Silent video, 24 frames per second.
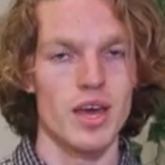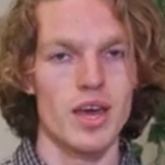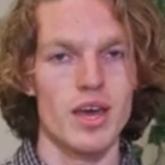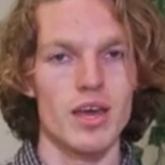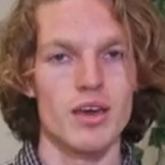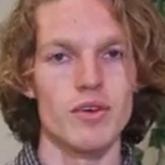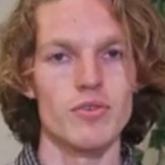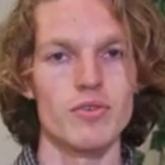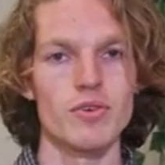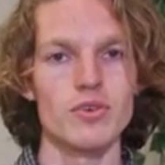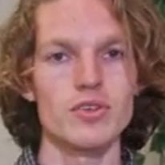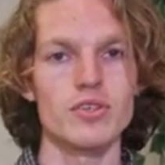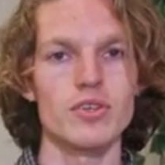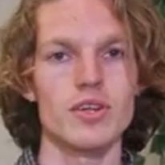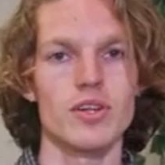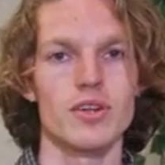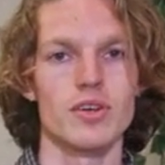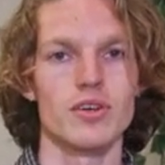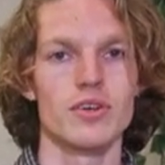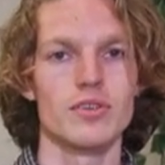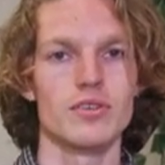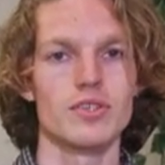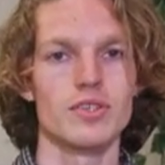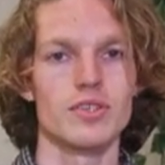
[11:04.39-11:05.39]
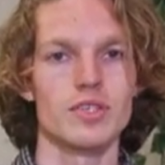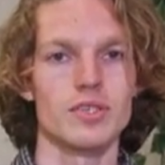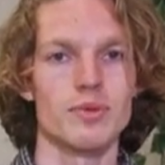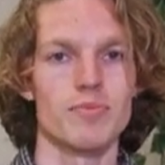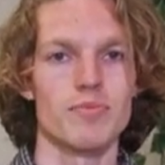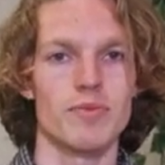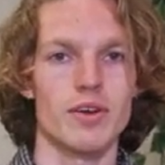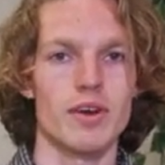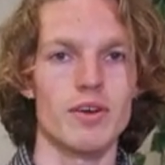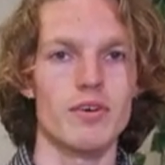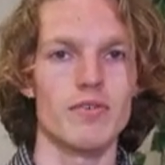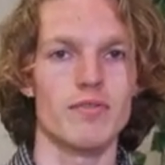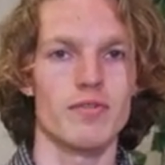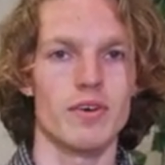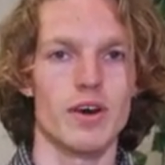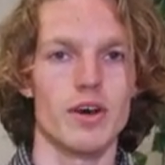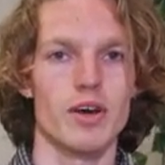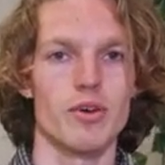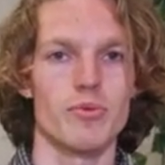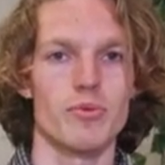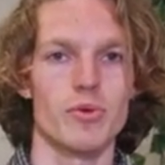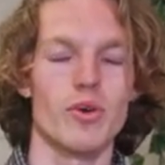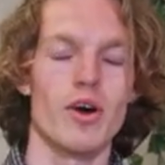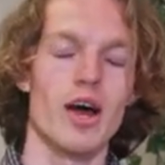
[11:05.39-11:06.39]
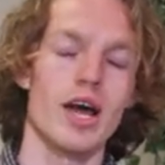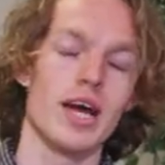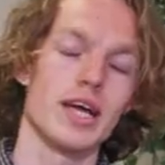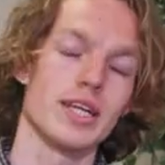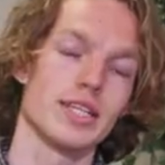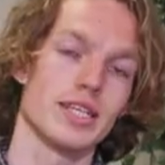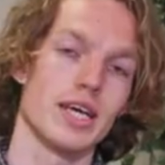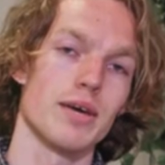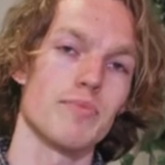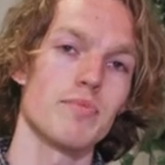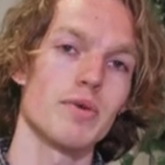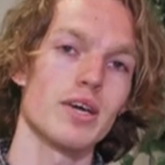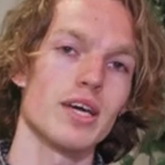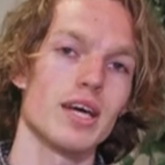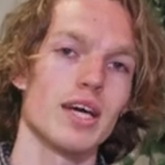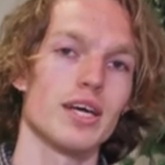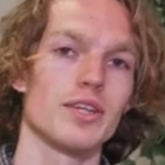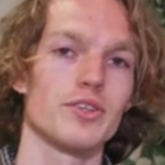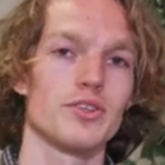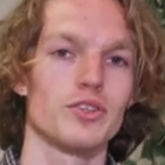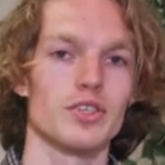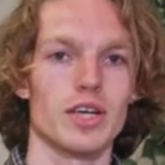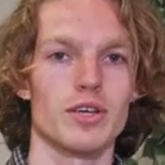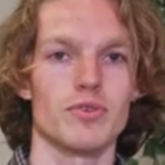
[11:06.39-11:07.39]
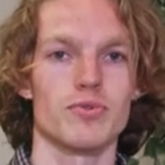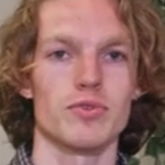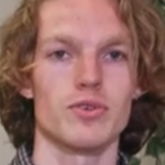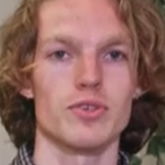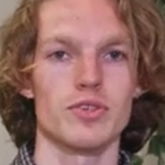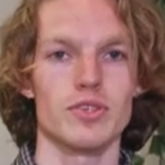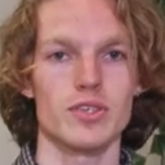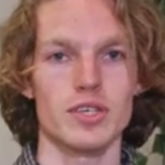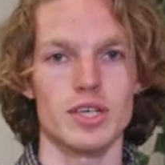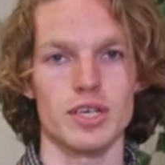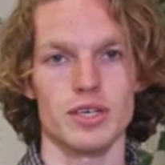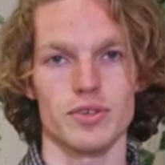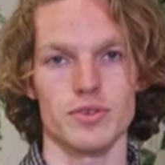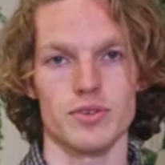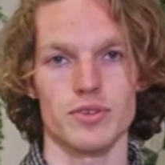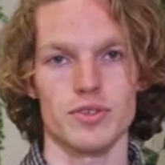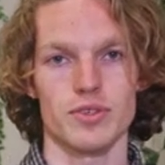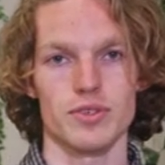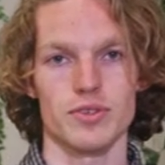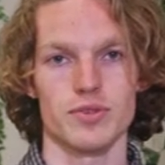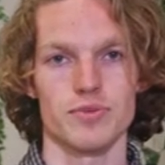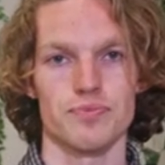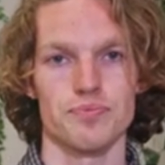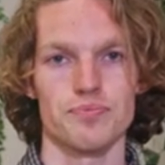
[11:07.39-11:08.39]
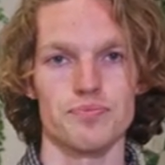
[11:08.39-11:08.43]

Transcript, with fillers: You've also learned some very valuable academic and general skills.